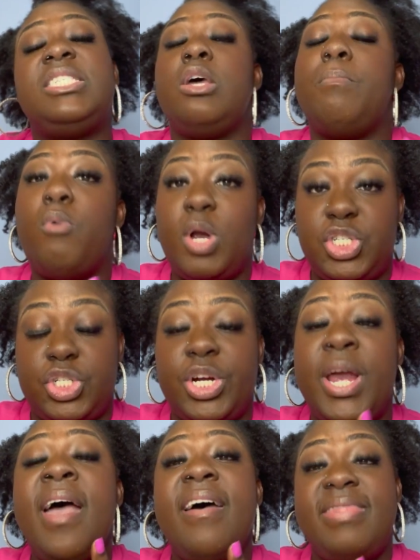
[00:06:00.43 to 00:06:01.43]
the
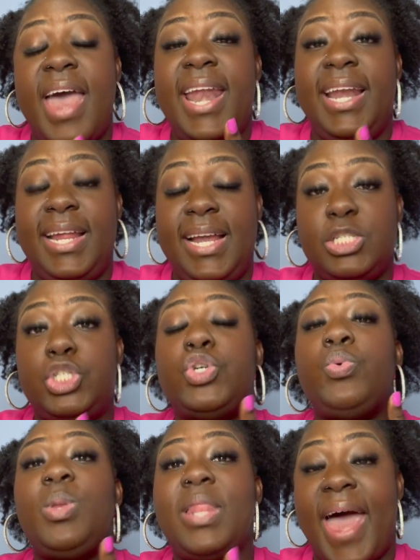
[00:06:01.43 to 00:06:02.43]
moisture that it needs
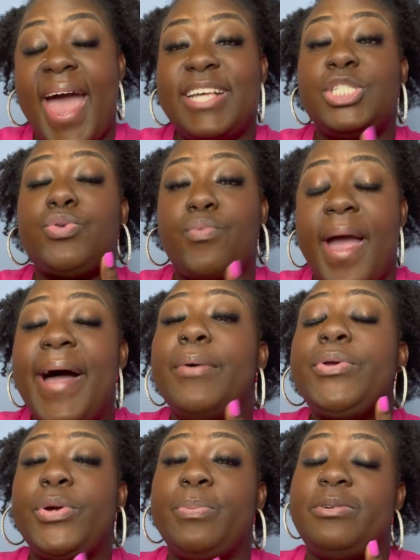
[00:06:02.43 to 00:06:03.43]
to last
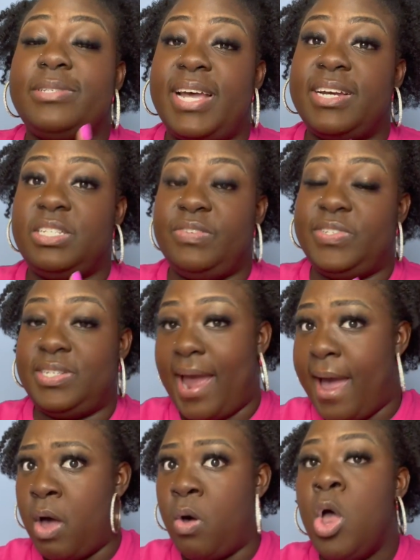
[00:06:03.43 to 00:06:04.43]
throughout your protective
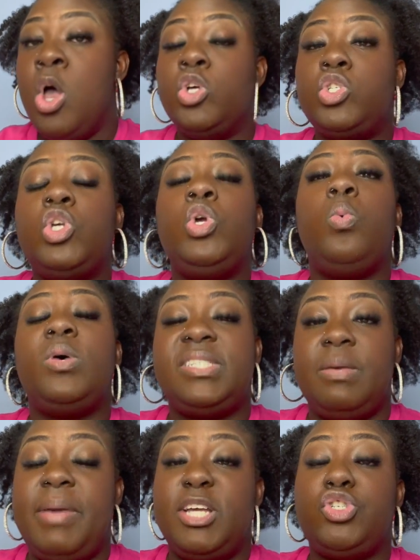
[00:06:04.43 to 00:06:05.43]
style. So you want
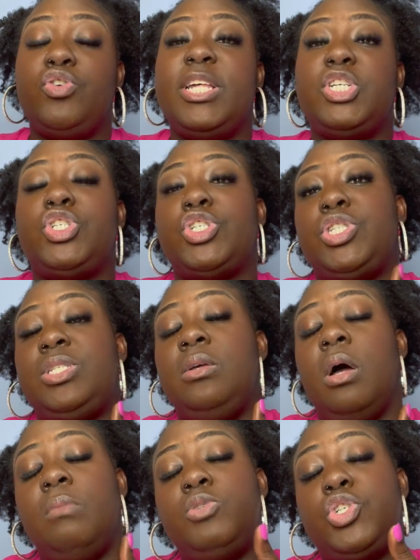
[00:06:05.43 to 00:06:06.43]
to make sure that you're
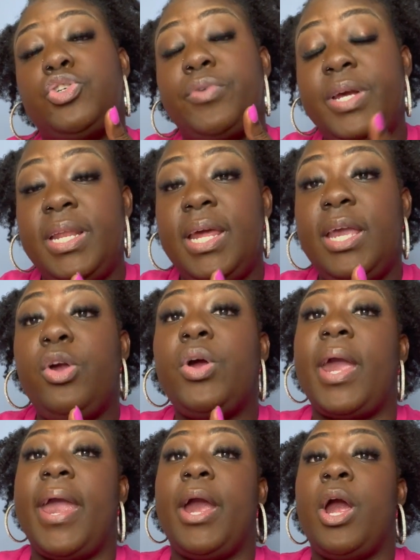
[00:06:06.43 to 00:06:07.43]
um, treating your
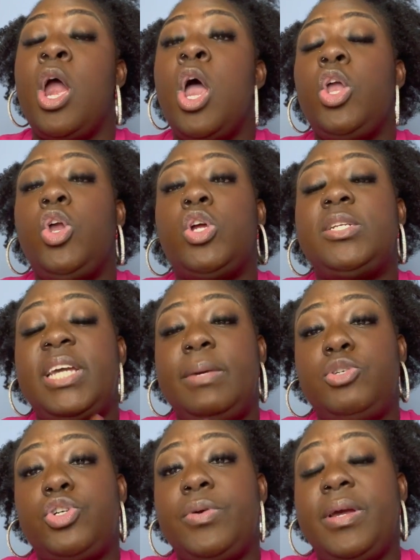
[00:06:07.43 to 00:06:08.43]
hair, your
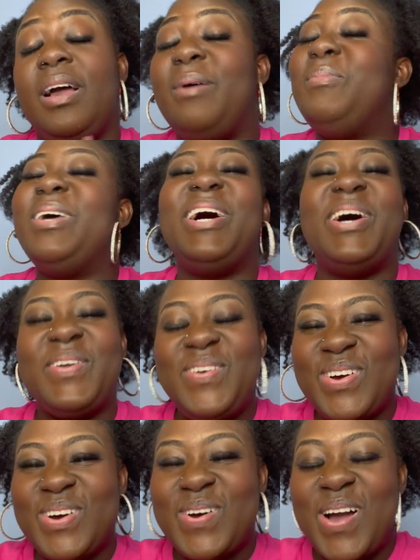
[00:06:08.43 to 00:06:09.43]
deep treat, um, uh,
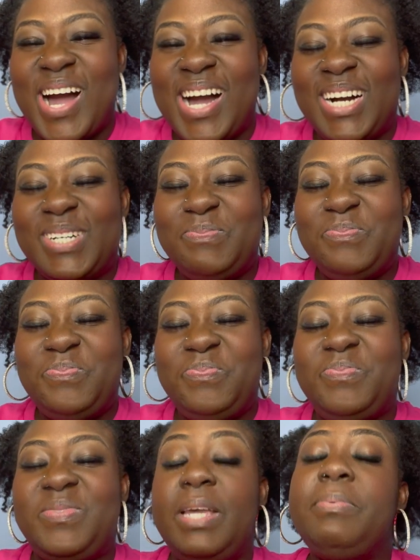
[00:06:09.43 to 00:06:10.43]
your, um,
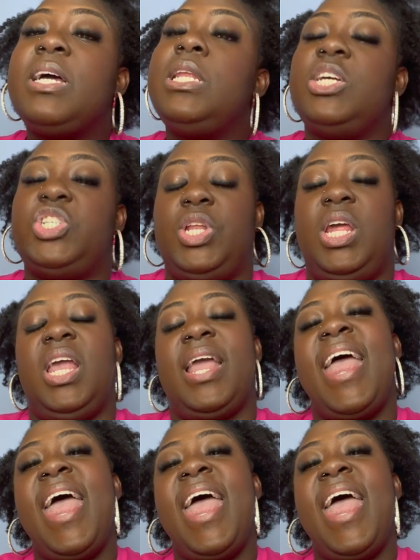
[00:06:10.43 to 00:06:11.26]
deep conditioning,